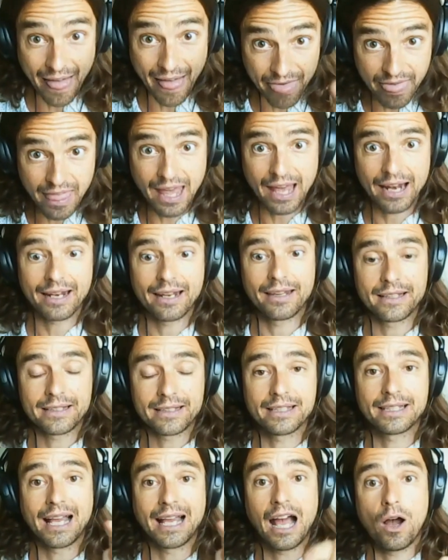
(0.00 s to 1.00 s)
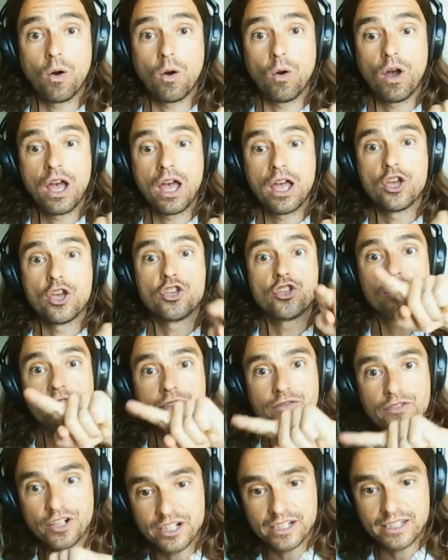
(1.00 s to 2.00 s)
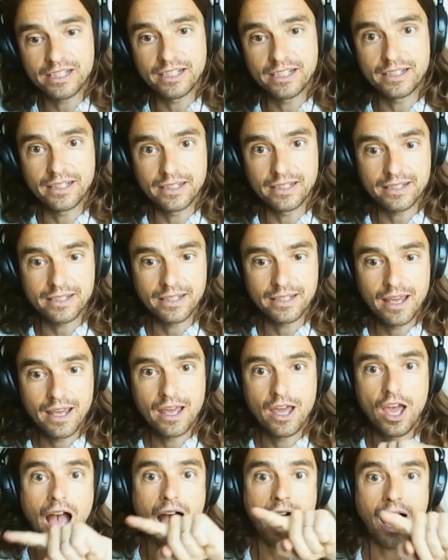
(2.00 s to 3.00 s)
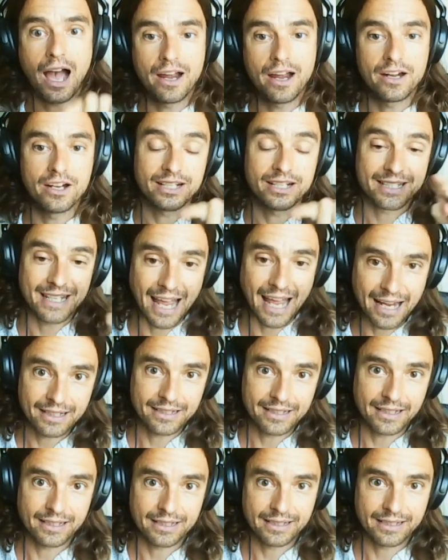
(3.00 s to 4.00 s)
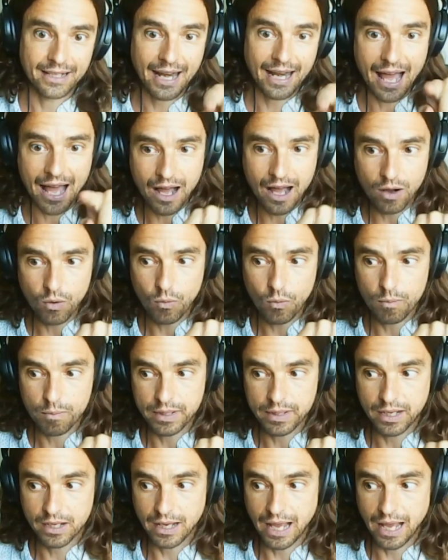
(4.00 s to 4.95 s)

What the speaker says: And then this is how universities hire scientists now.